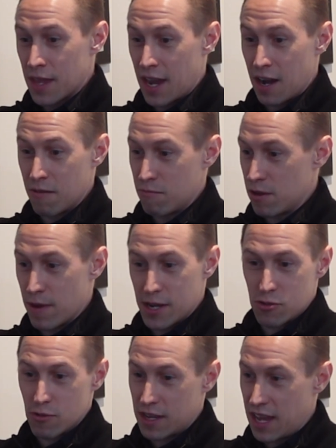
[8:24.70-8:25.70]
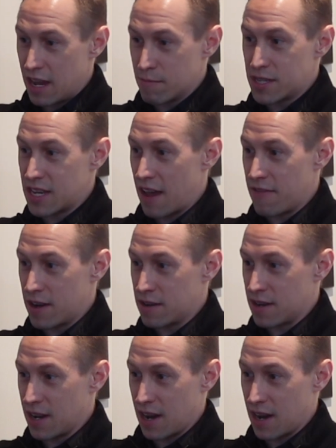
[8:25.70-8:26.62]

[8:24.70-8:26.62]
And we went to a game 7,